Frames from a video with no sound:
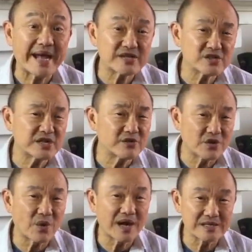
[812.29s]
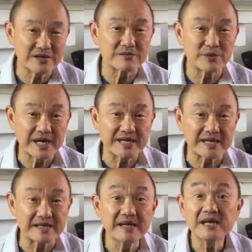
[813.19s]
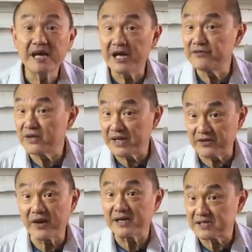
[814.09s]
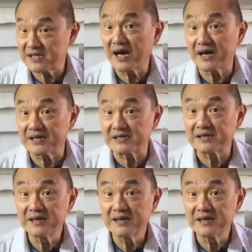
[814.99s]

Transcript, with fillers: actually require a lot of break-in if you get the right size.